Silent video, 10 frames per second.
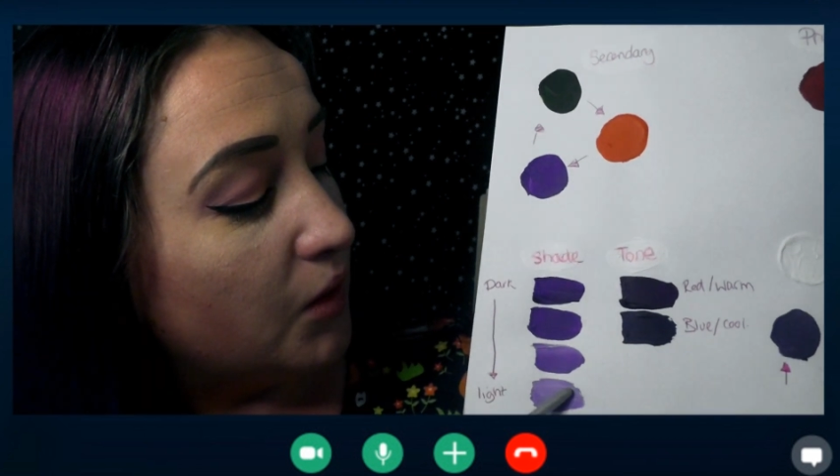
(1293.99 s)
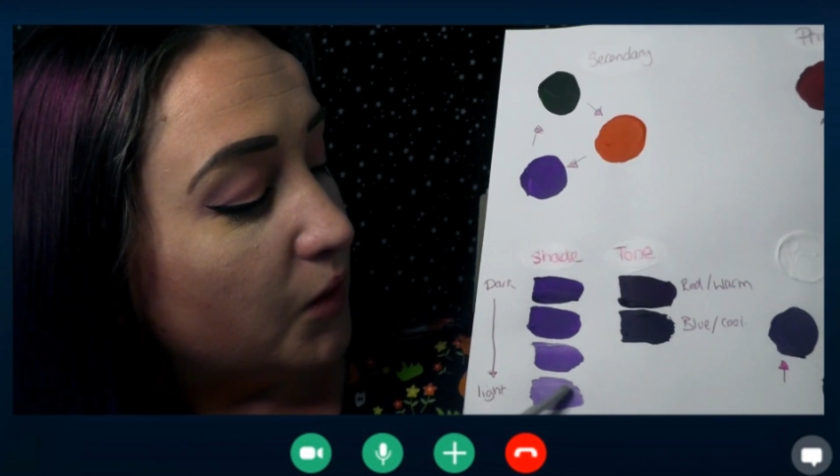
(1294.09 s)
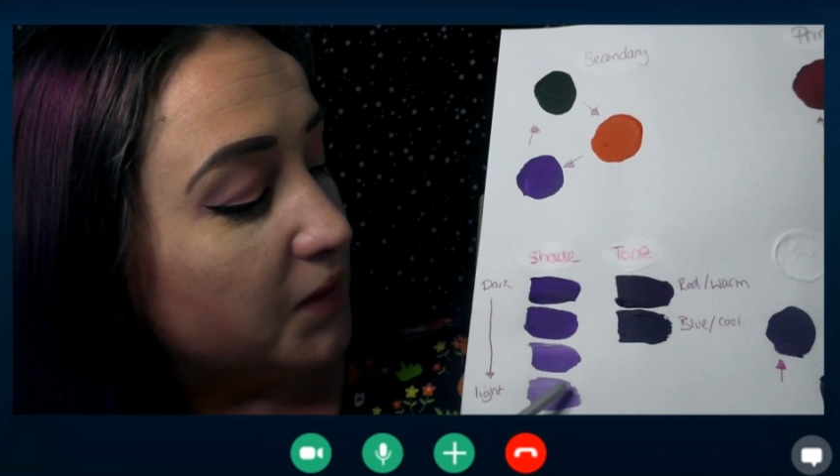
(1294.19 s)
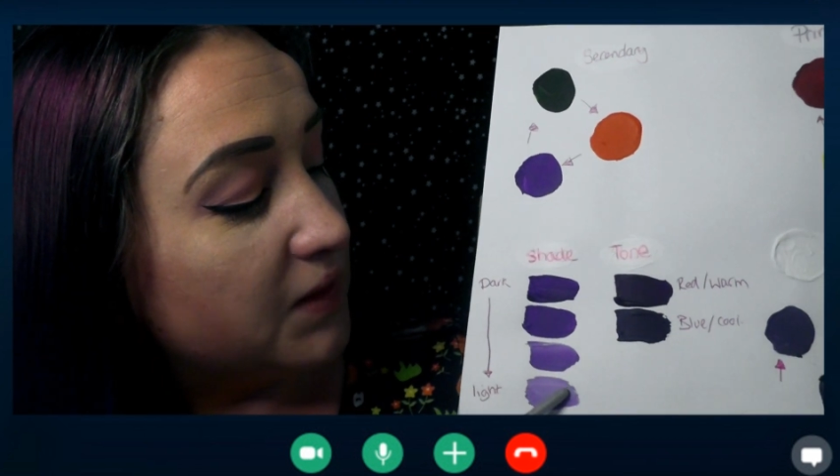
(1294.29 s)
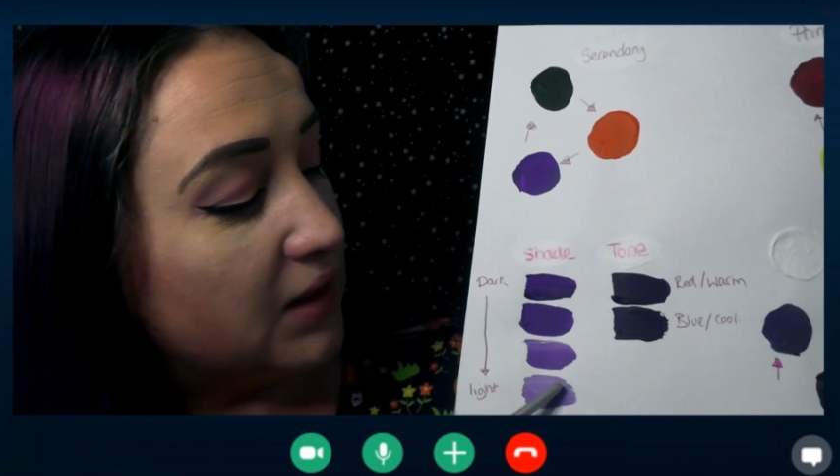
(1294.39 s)

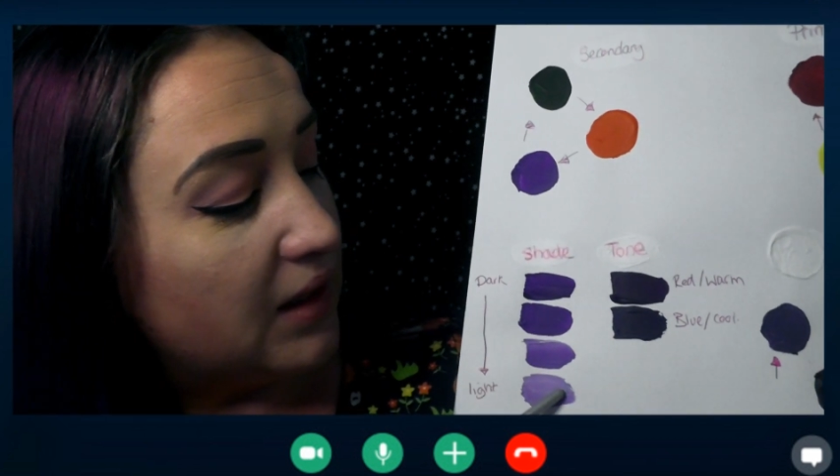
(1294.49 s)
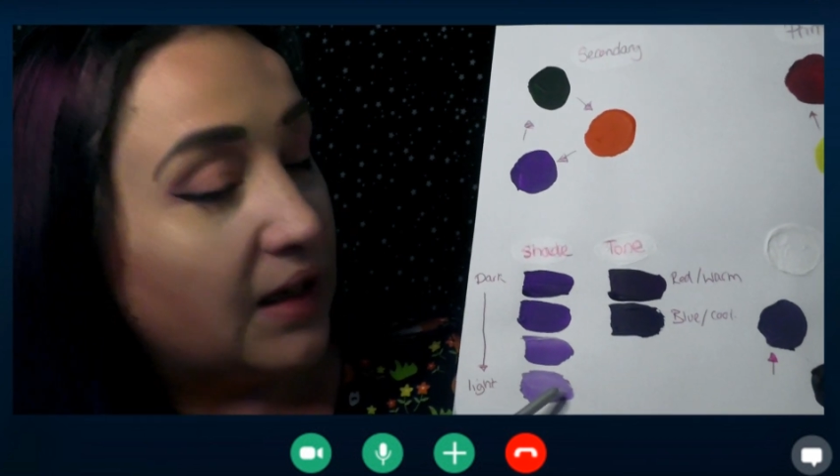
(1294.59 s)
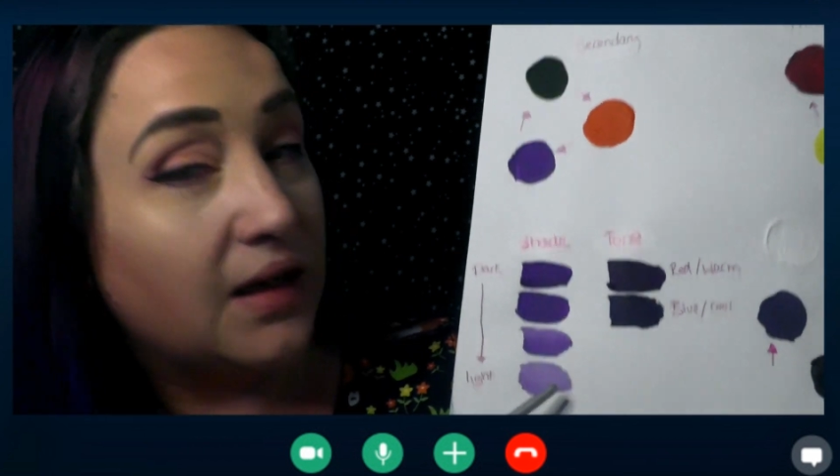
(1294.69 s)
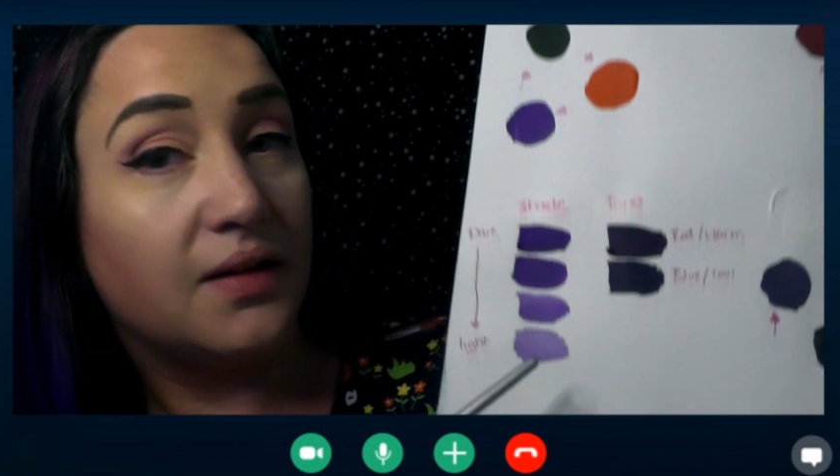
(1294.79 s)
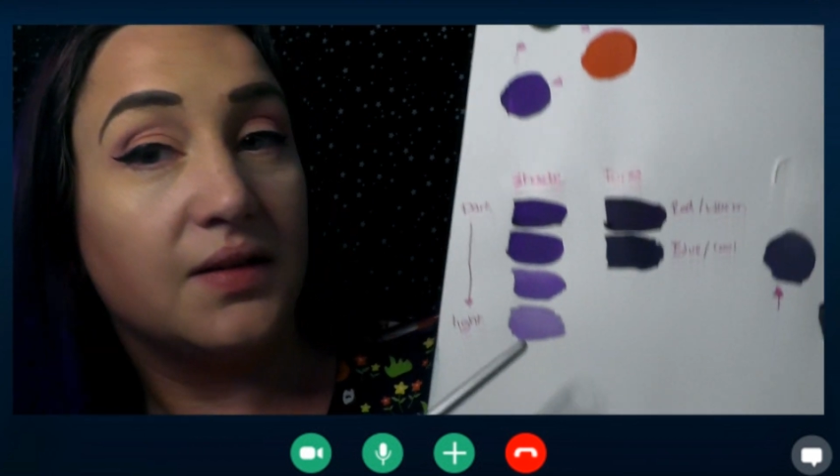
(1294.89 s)
you'll see it
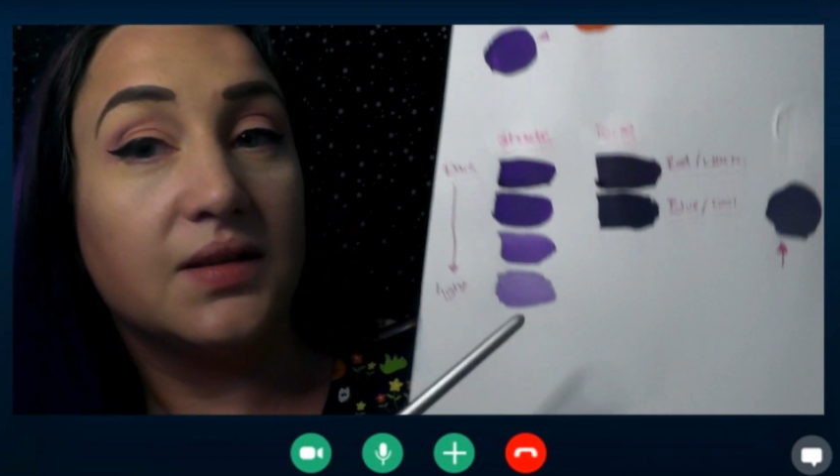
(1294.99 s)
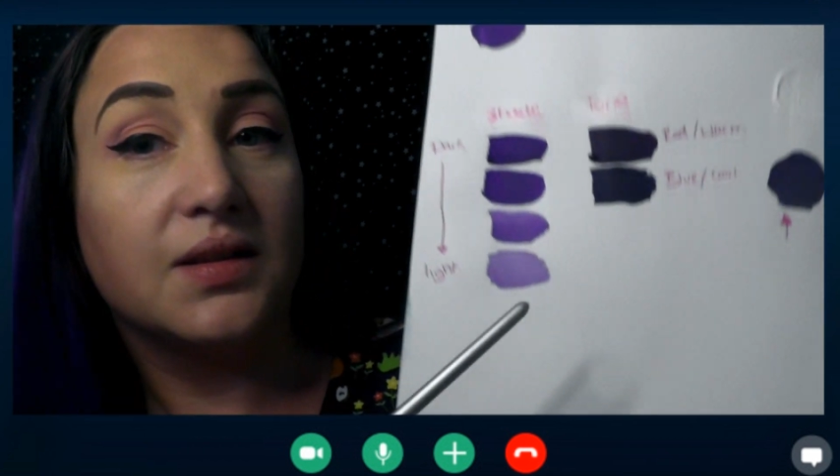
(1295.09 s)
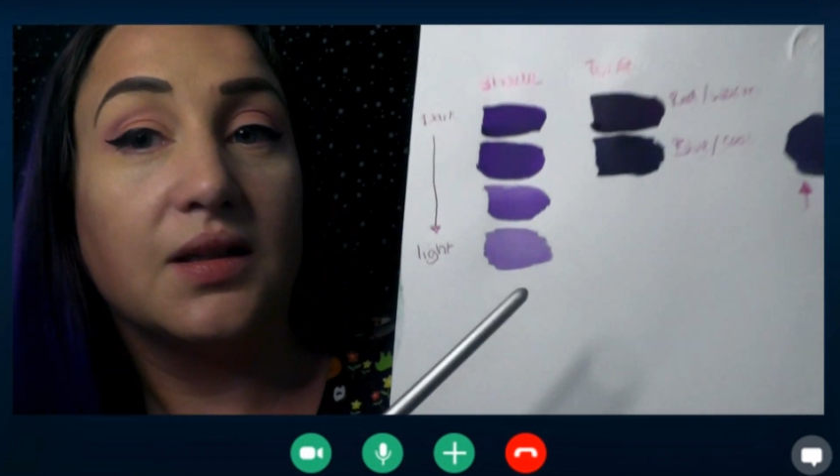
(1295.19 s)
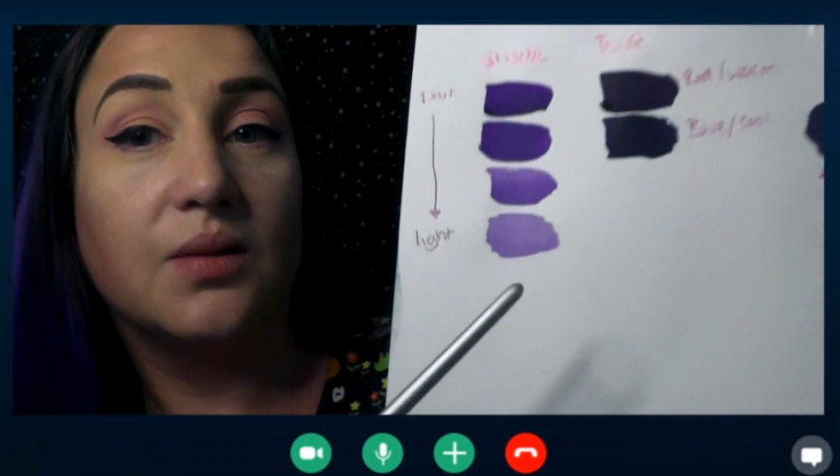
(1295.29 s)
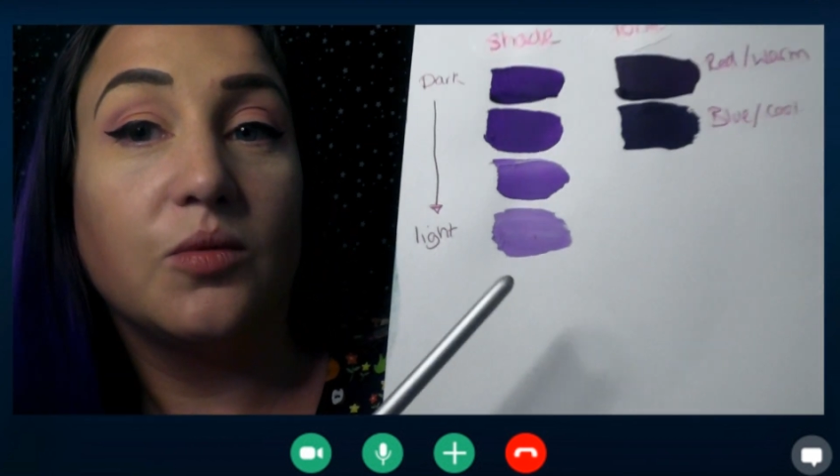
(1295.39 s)
has
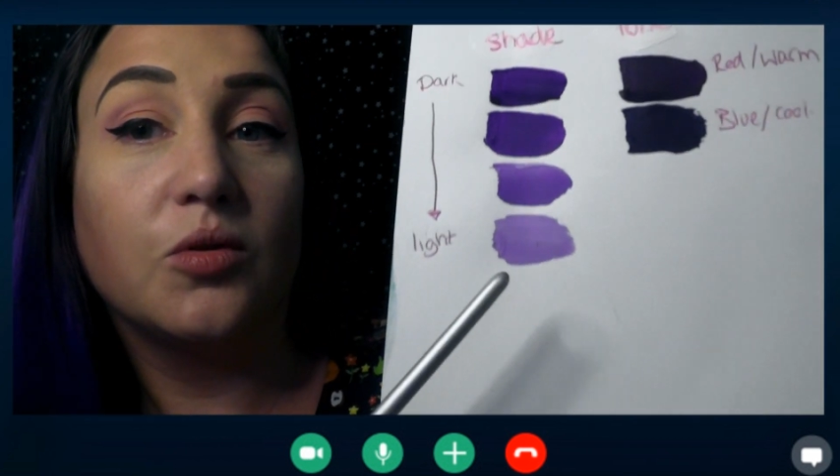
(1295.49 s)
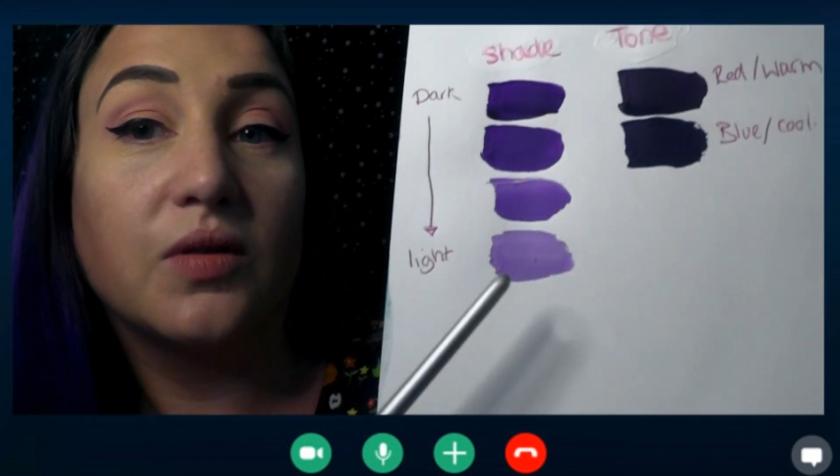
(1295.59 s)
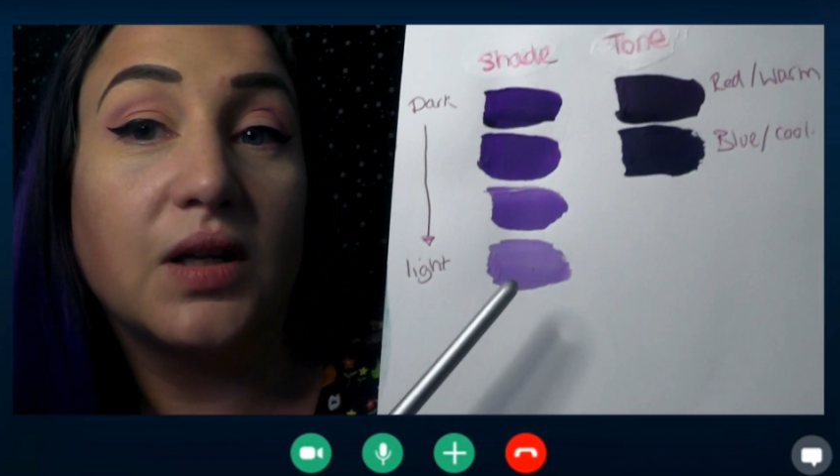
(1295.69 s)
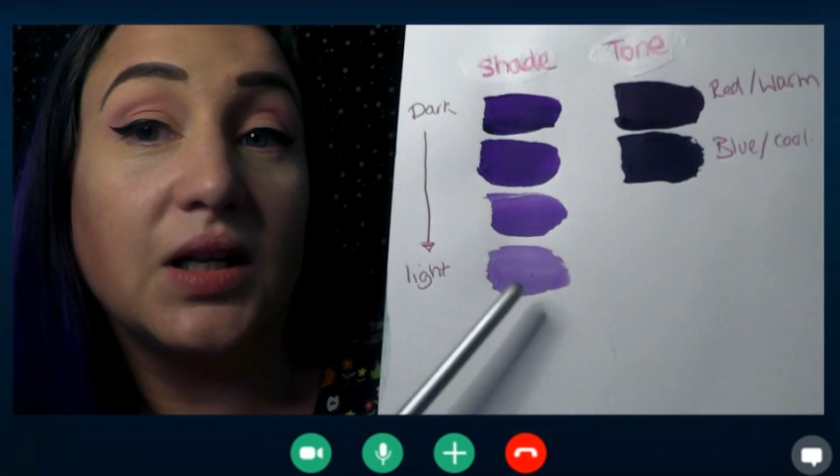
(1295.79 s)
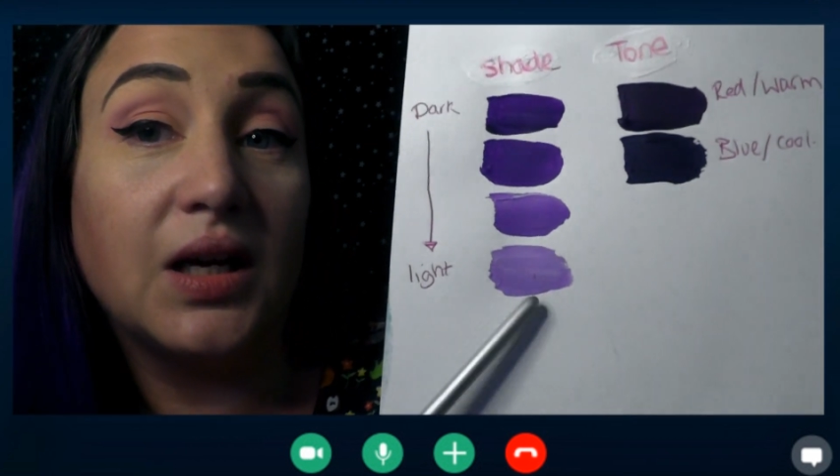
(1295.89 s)
more
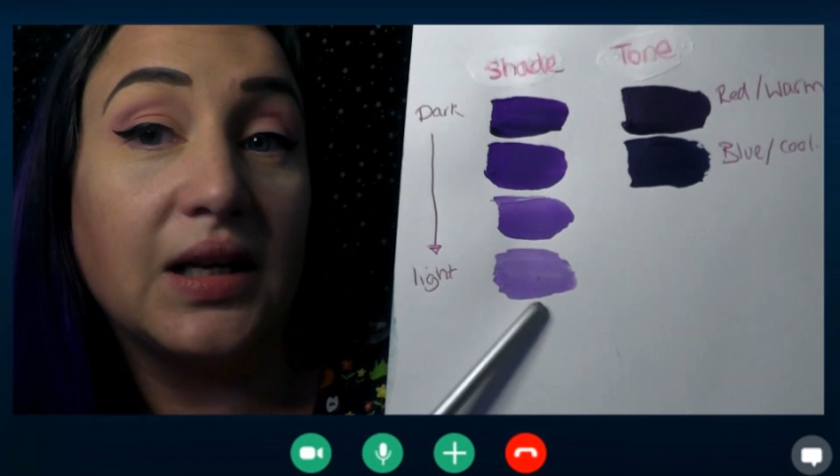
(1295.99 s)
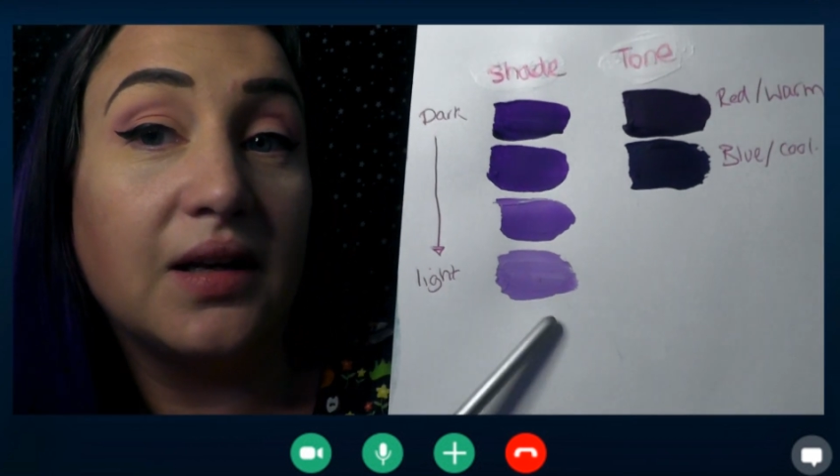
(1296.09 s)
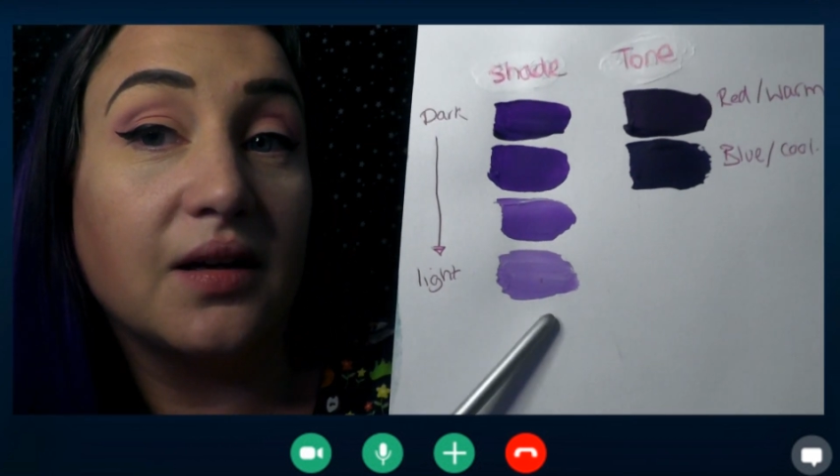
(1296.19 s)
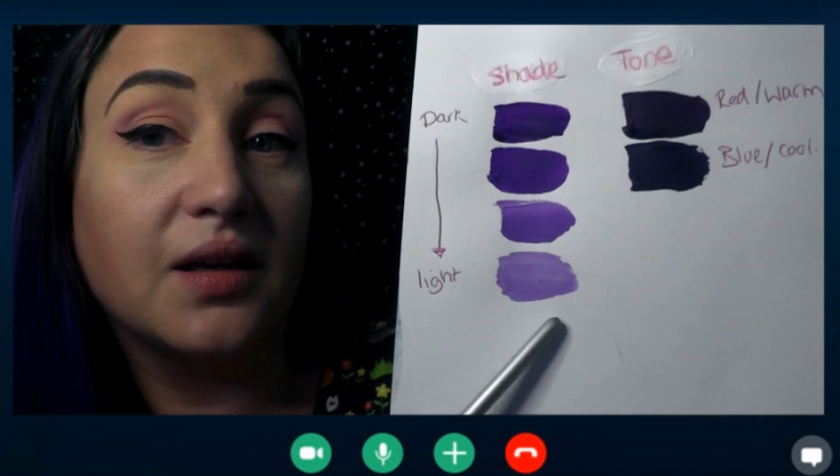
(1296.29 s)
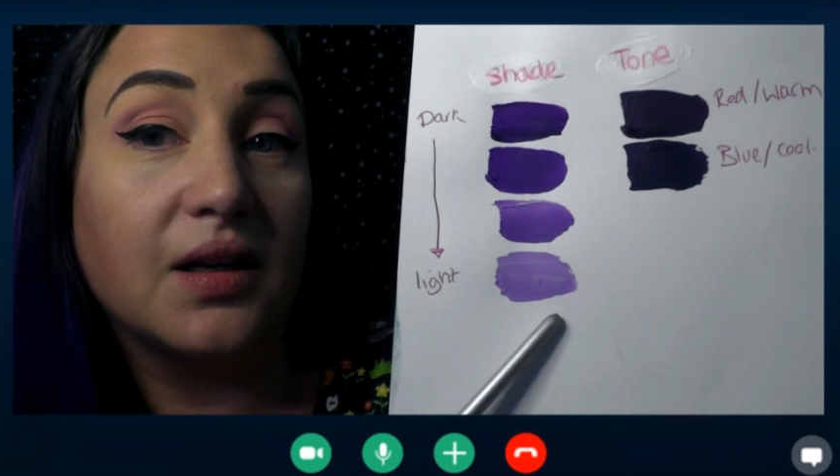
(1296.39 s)
of a
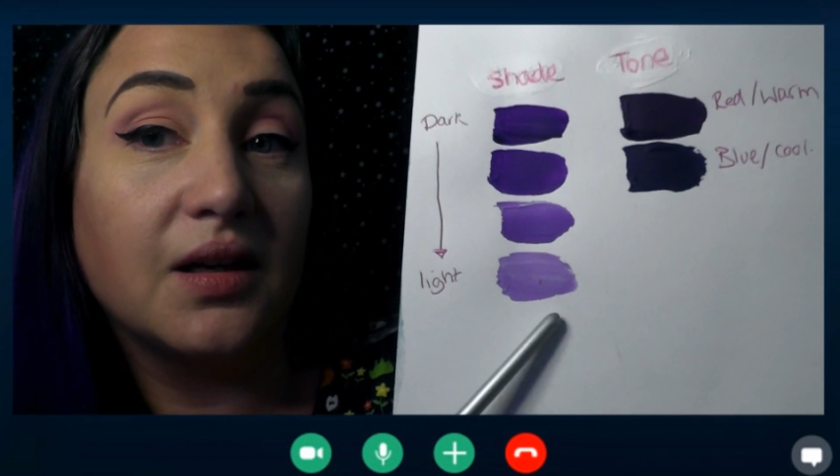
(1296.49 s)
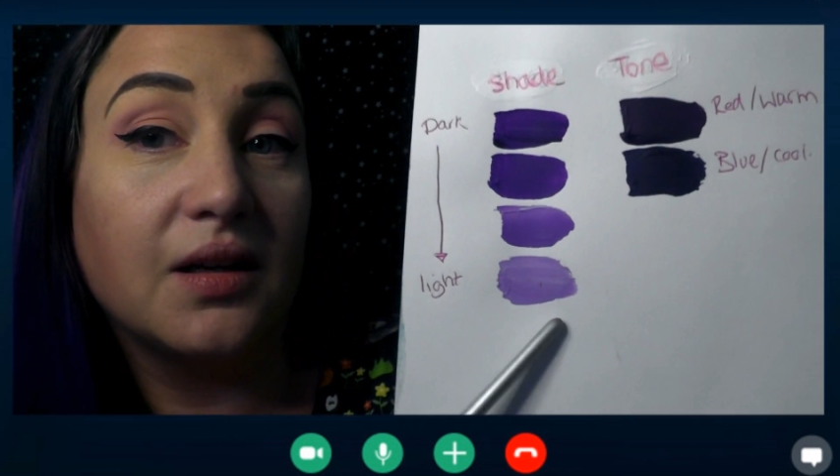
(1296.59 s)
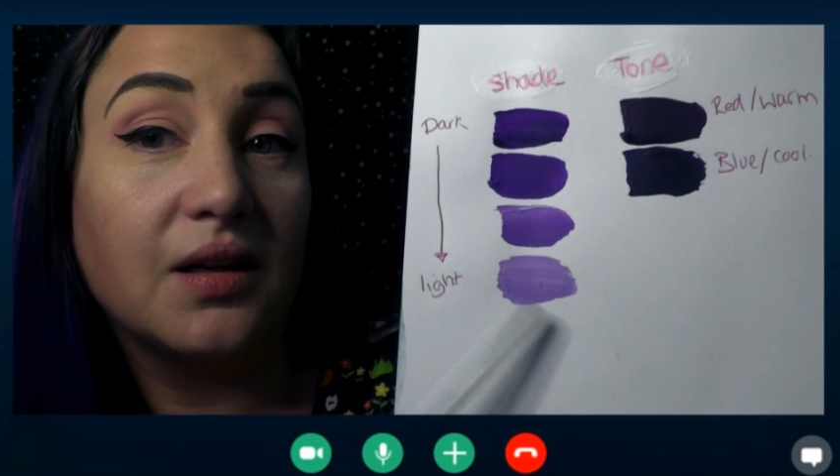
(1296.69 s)
lilac